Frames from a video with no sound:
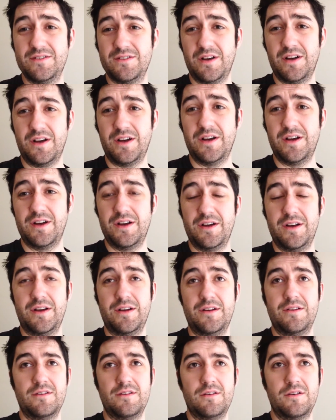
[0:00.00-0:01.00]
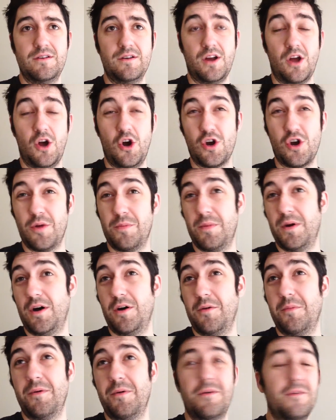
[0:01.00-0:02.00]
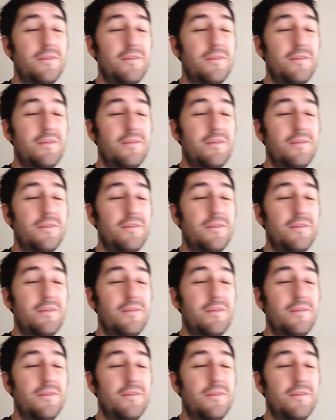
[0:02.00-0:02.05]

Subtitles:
Cargo Bob.